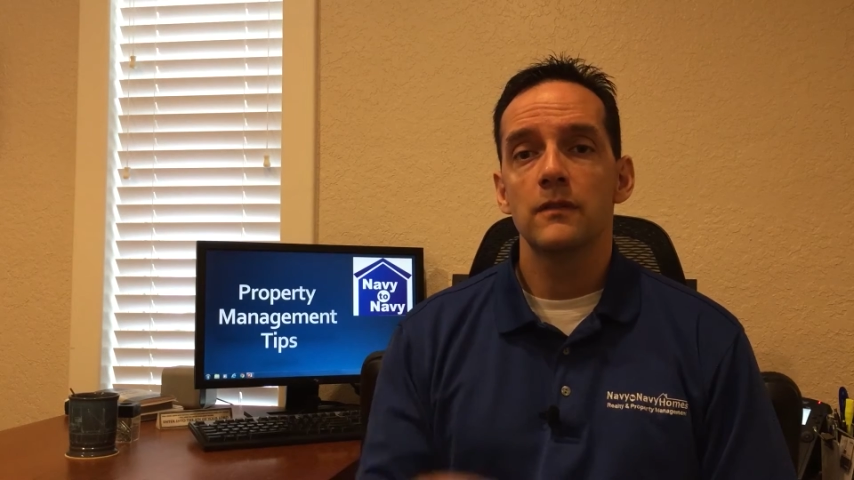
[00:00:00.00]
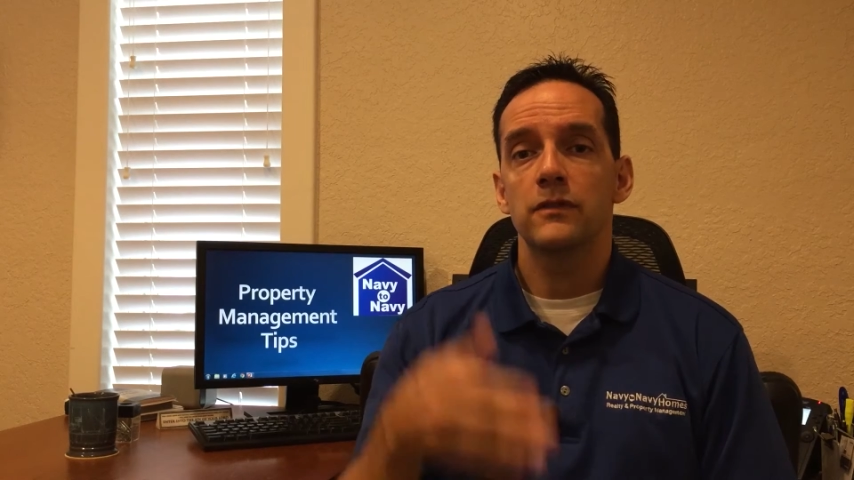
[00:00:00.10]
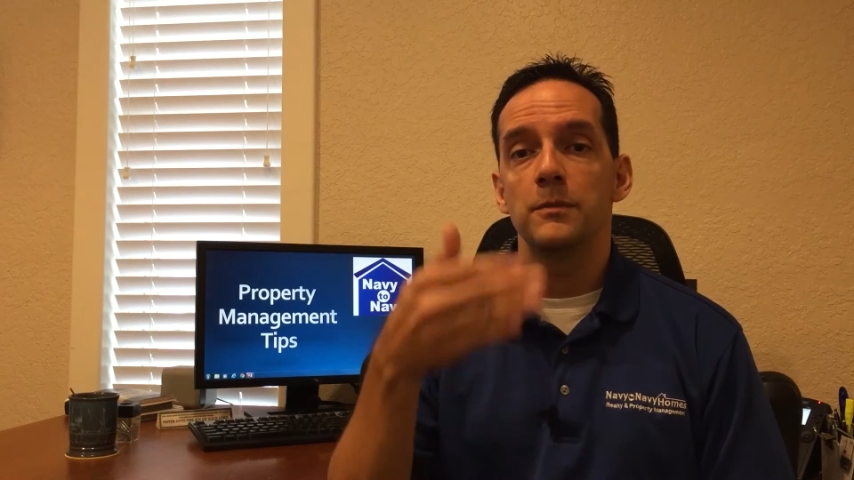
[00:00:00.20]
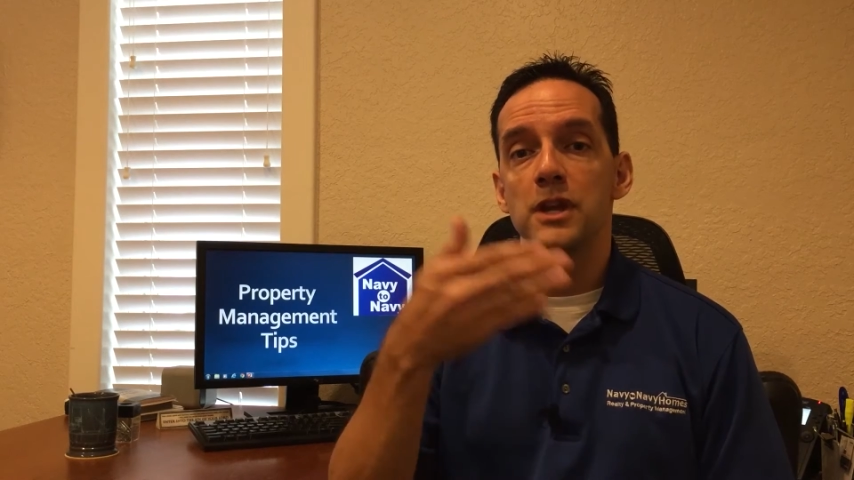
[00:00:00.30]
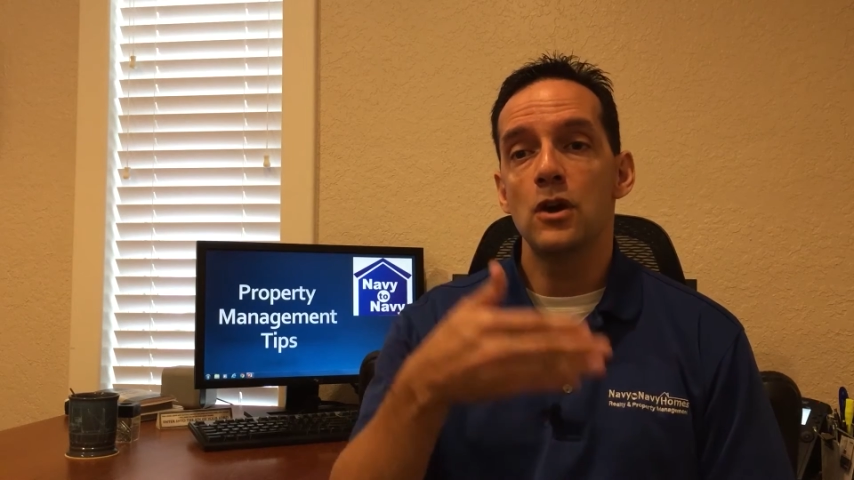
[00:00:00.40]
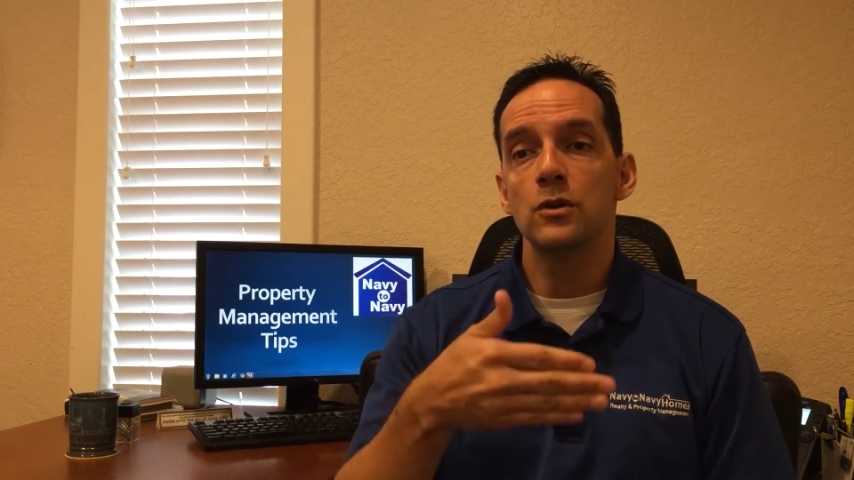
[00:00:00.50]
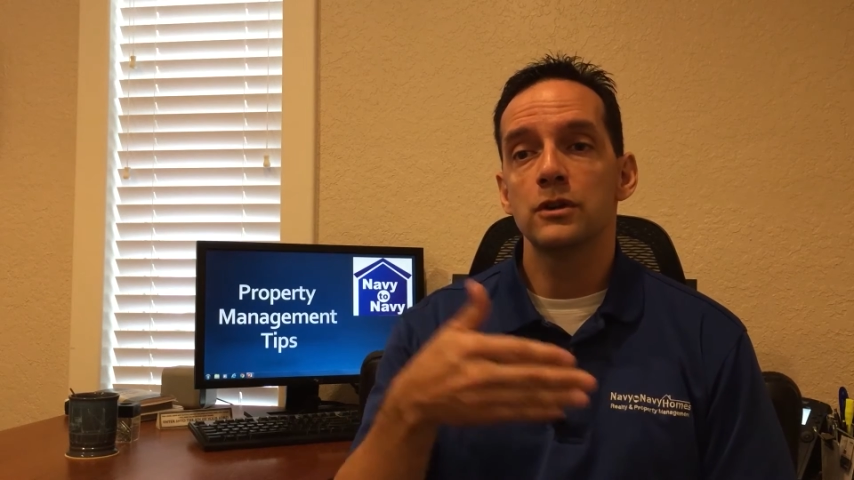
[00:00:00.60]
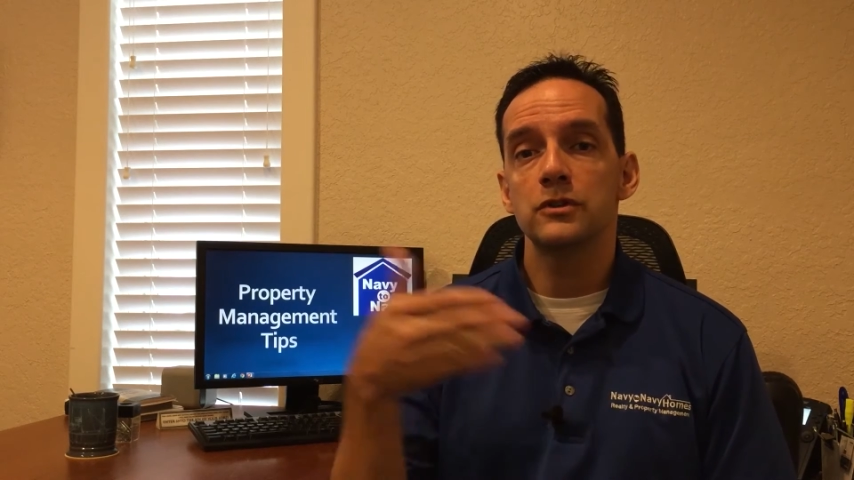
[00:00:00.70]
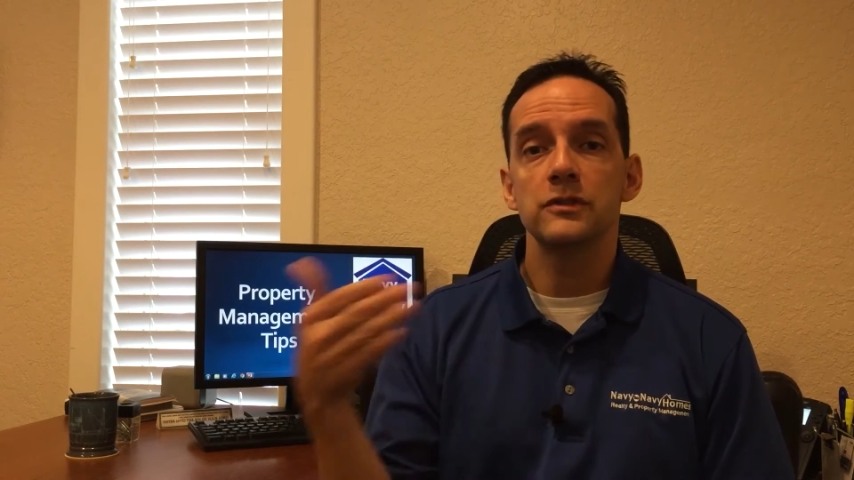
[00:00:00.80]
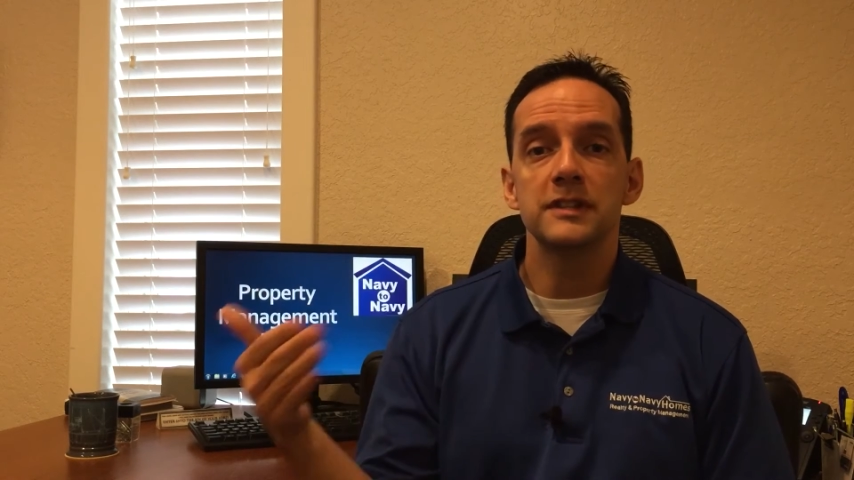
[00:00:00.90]
from the
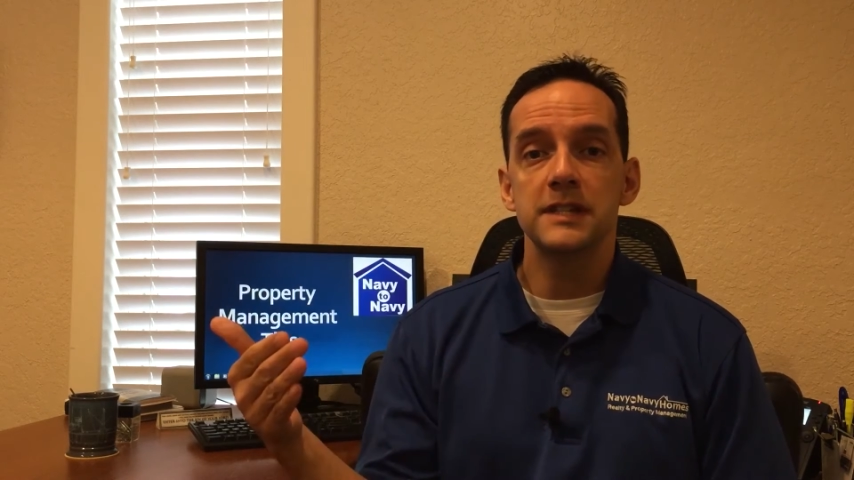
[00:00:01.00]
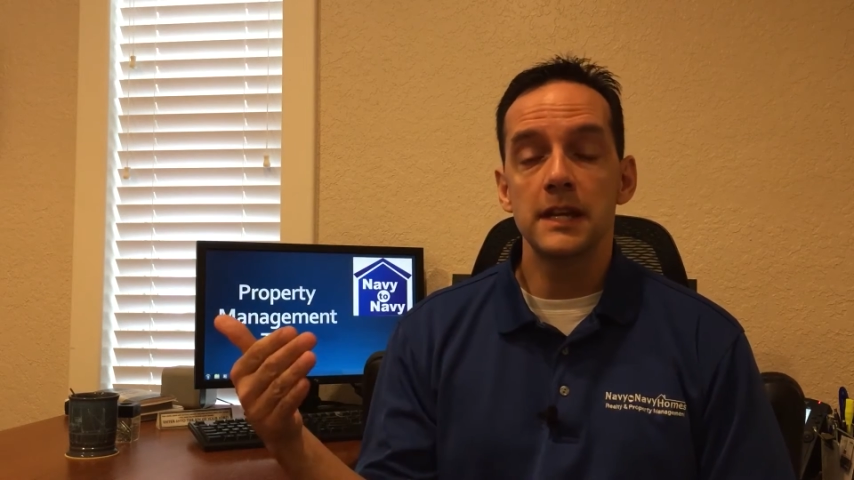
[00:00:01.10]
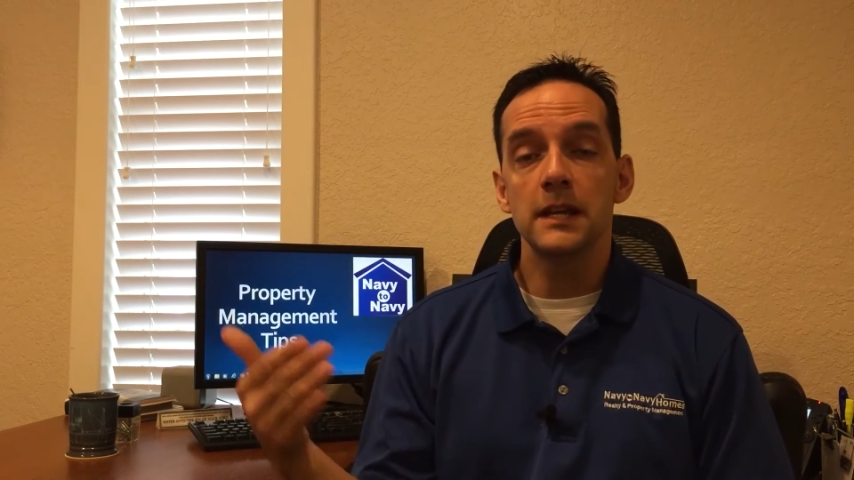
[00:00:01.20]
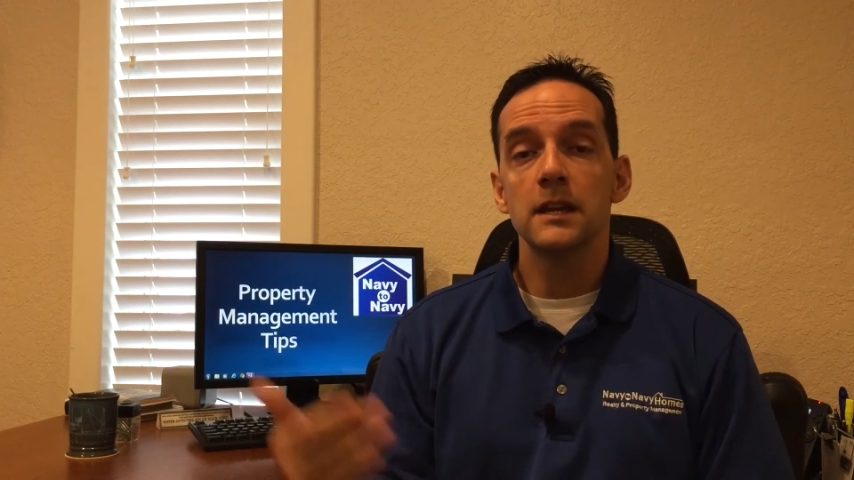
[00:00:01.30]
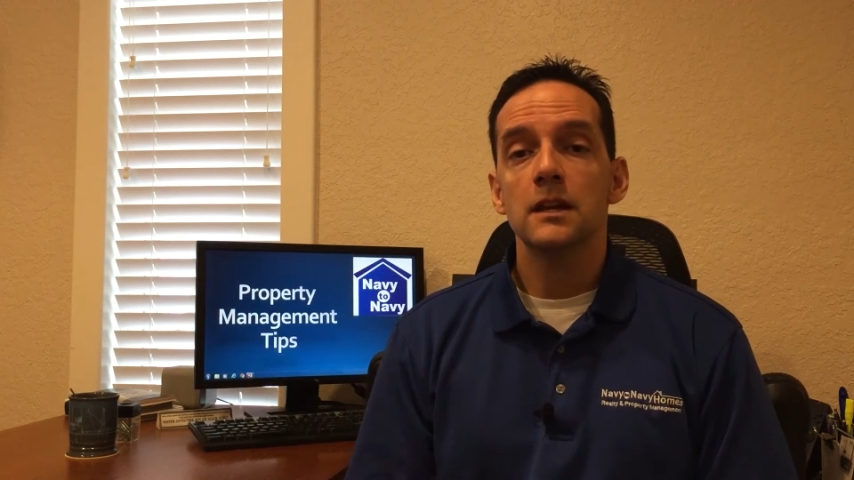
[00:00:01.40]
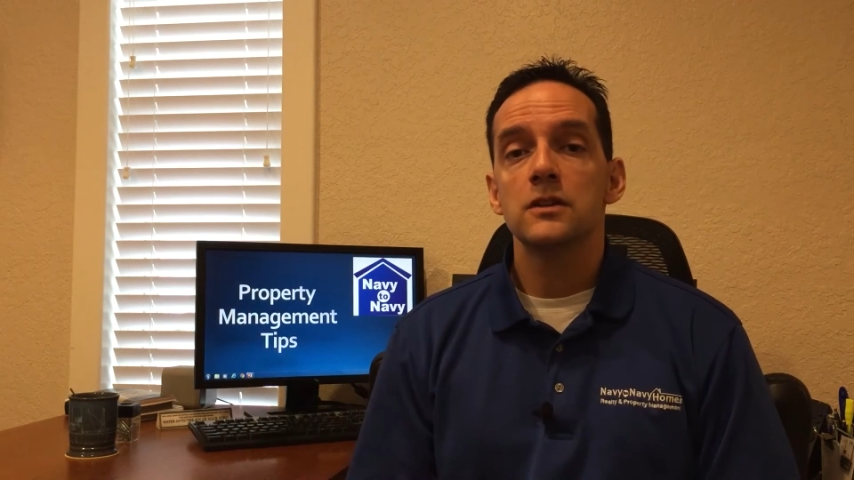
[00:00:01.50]
owner to the tenant.